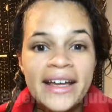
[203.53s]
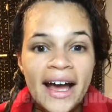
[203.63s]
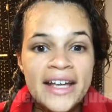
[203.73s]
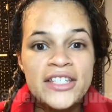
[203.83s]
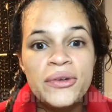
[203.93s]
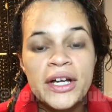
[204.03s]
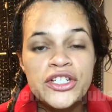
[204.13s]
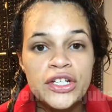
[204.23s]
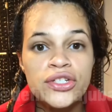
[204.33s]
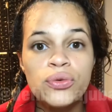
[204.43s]
Hi guys, so I
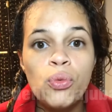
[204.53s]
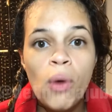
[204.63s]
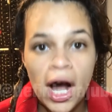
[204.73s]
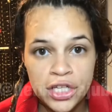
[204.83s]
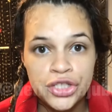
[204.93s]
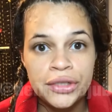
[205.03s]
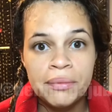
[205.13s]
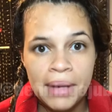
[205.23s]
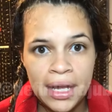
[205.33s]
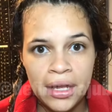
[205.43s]
just washed
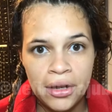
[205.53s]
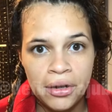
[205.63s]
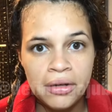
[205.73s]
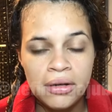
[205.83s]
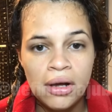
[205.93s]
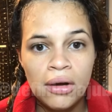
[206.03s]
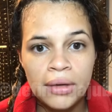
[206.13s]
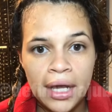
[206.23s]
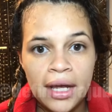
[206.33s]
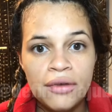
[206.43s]
my hair.
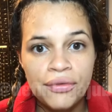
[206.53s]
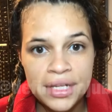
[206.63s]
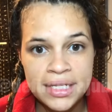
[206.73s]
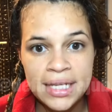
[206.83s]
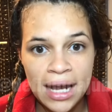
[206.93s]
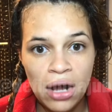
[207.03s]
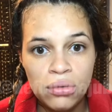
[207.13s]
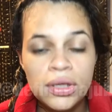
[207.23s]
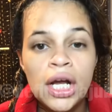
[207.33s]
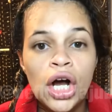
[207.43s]
Okay, I rinsed it
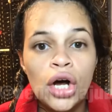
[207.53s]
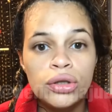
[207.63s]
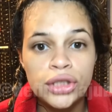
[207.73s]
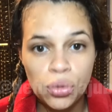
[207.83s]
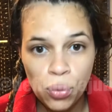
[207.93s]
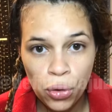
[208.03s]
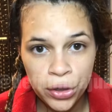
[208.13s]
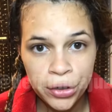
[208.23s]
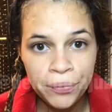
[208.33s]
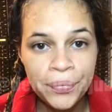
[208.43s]
out the
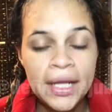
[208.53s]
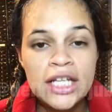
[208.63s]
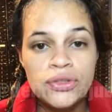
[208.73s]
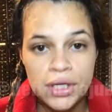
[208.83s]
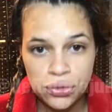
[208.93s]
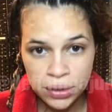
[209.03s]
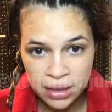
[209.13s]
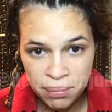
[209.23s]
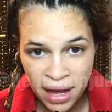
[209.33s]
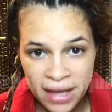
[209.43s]
water, so I took
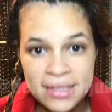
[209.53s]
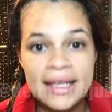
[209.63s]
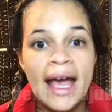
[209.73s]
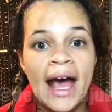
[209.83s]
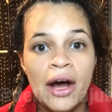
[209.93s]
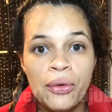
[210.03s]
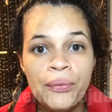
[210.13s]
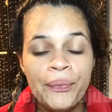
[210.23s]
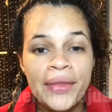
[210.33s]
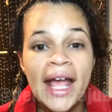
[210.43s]
the mask
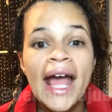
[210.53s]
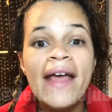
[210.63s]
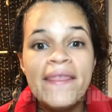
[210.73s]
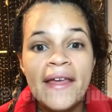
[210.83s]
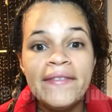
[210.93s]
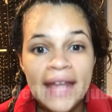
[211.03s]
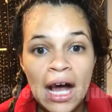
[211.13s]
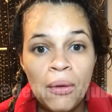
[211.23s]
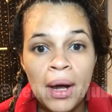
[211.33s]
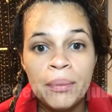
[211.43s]
out, and then
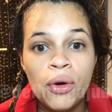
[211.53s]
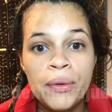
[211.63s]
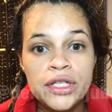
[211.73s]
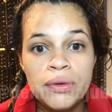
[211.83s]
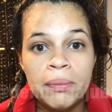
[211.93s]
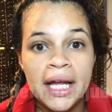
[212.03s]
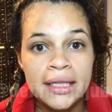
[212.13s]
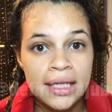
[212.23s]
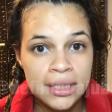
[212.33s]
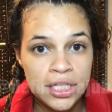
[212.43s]
now I'm going to apply
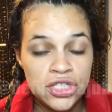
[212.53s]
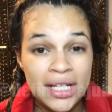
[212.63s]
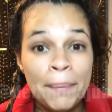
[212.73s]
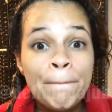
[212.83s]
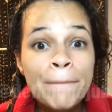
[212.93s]
the conditioning.